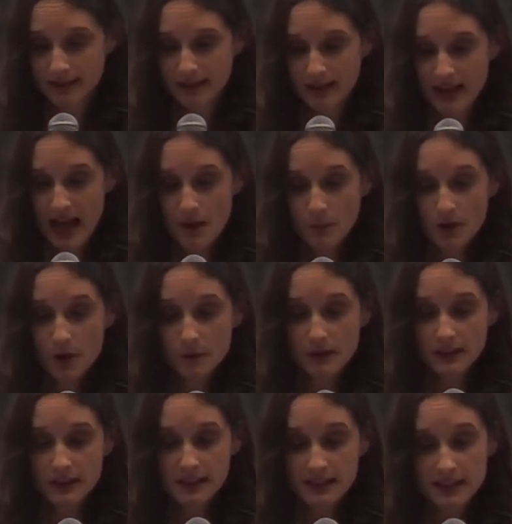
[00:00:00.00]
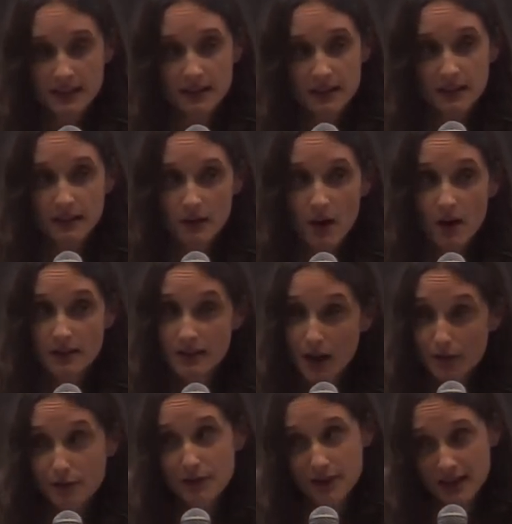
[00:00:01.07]
And we are realistic that there are
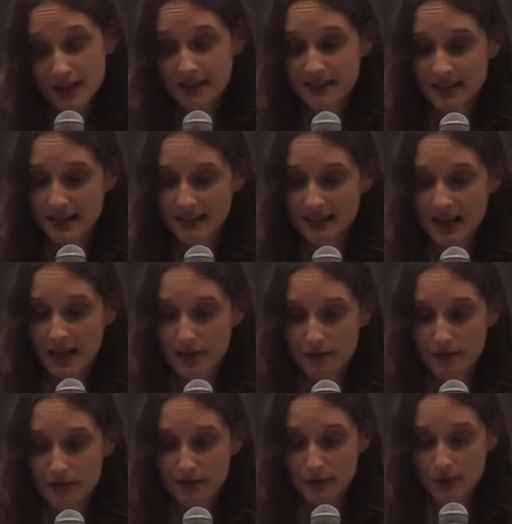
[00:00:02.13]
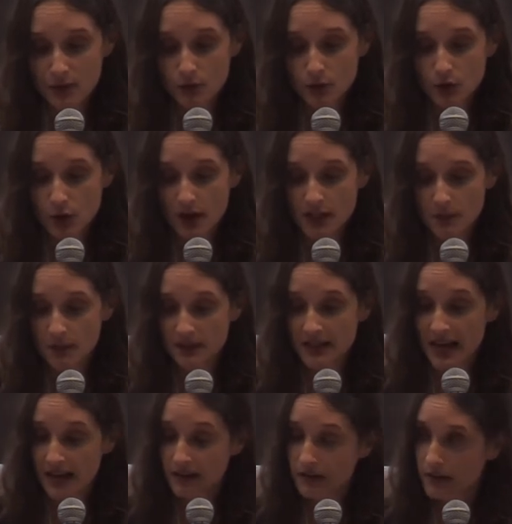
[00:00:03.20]
tough things in life. We don't try to
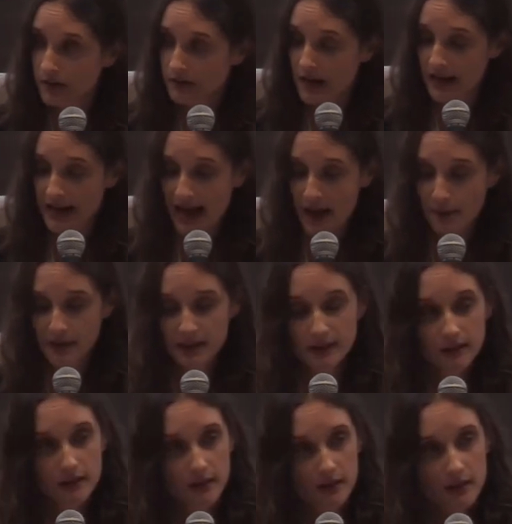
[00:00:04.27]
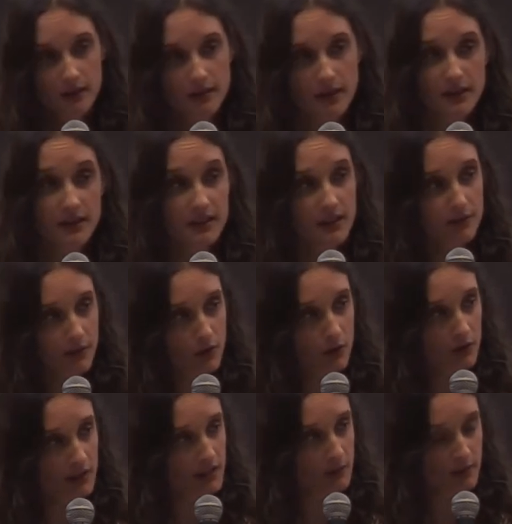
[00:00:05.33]
pretend they're not happening, that the
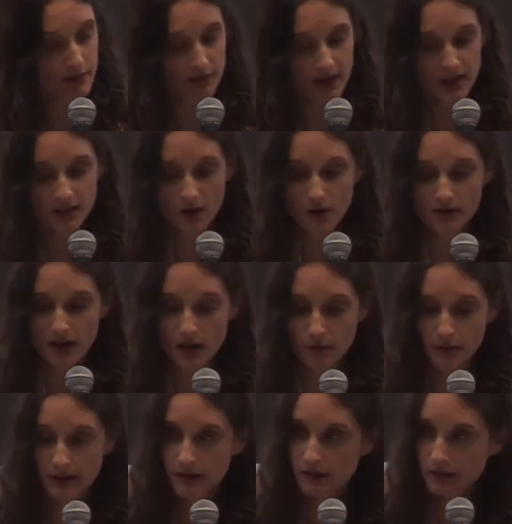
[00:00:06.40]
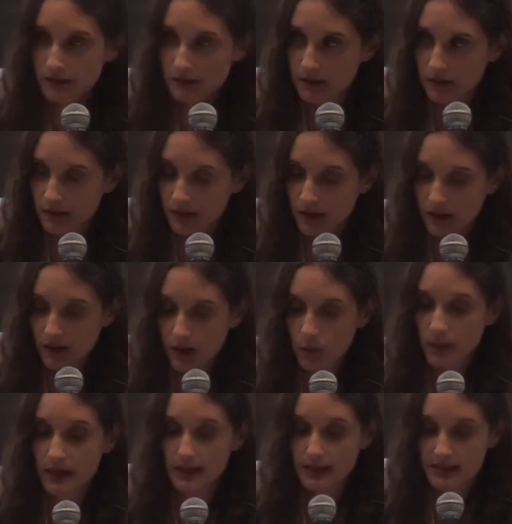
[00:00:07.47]
difficulties we face are not real.
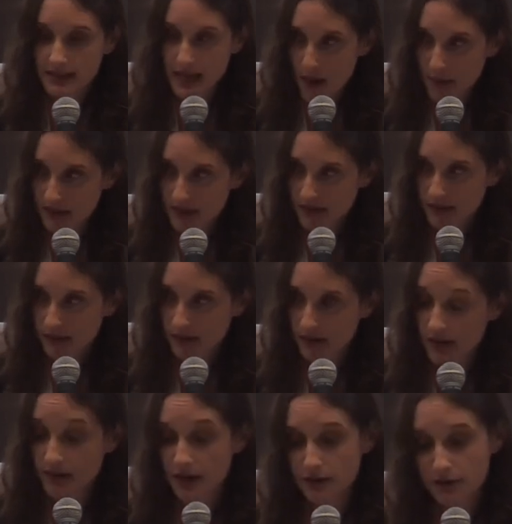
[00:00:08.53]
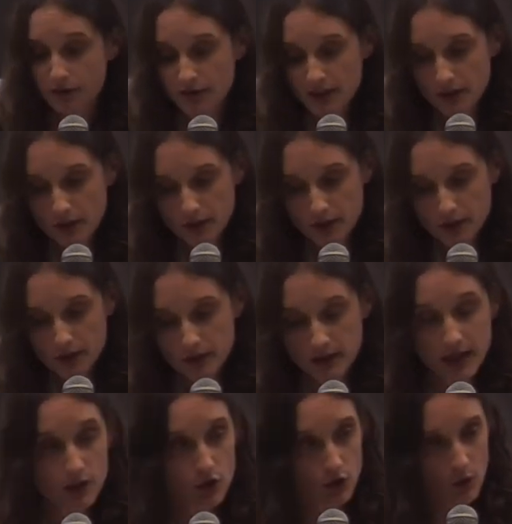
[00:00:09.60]
We accept that fear,
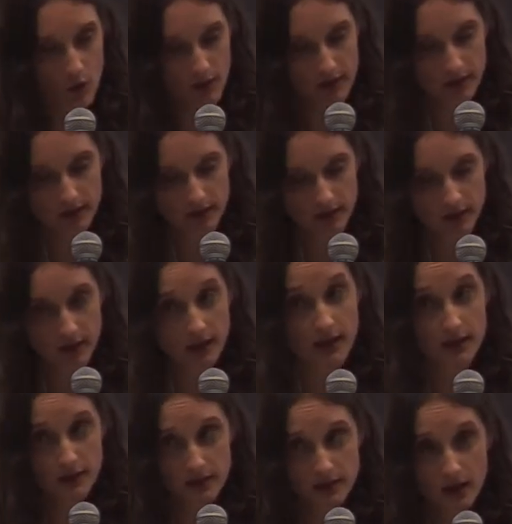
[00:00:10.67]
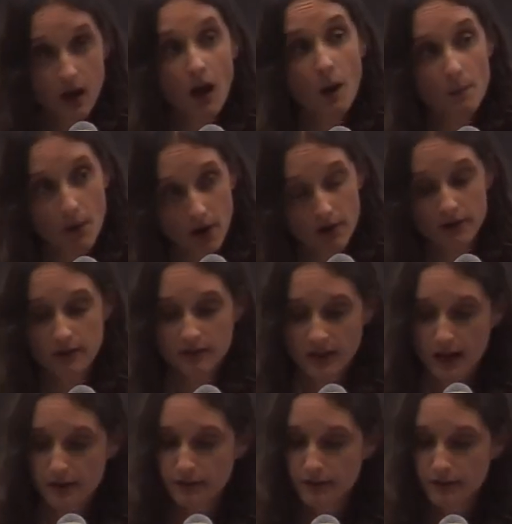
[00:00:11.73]
like joy, is a part of life.